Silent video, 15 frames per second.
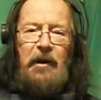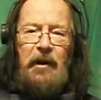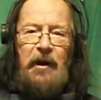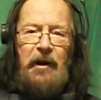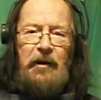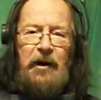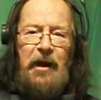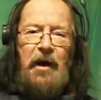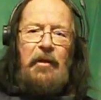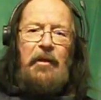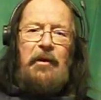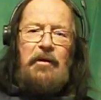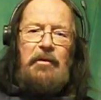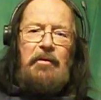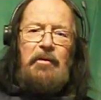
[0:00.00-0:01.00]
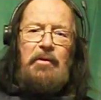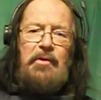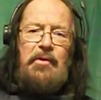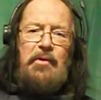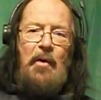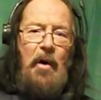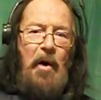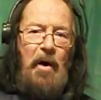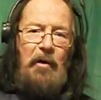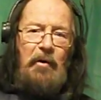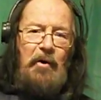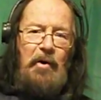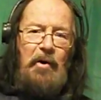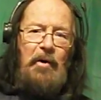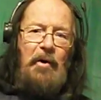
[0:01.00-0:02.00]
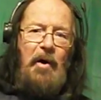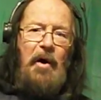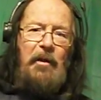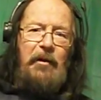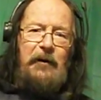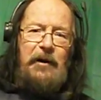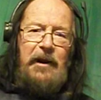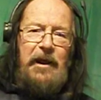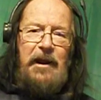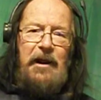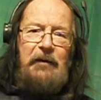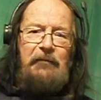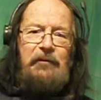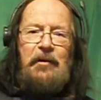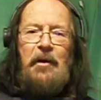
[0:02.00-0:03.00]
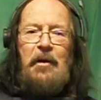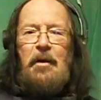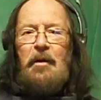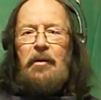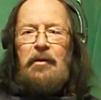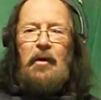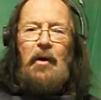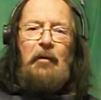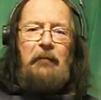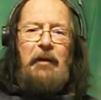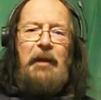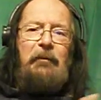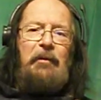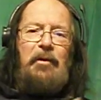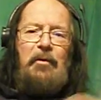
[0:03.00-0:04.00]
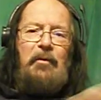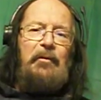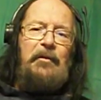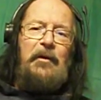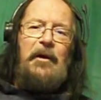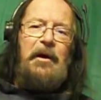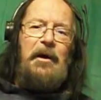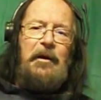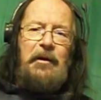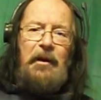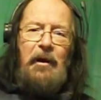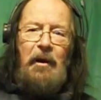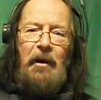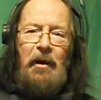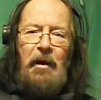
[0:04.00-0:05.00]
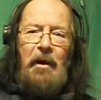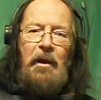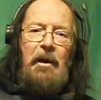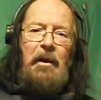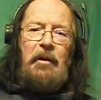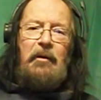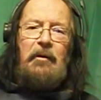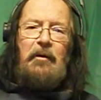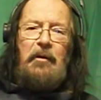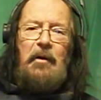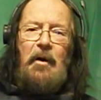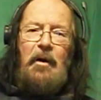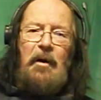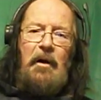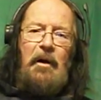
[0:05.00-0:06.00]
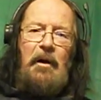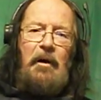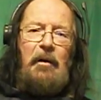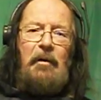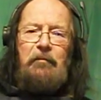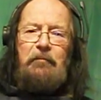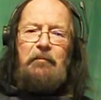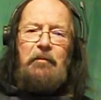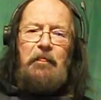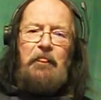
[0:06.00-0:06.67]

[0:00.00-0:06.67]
And now that you all heard all the names, you know, maybe you said, call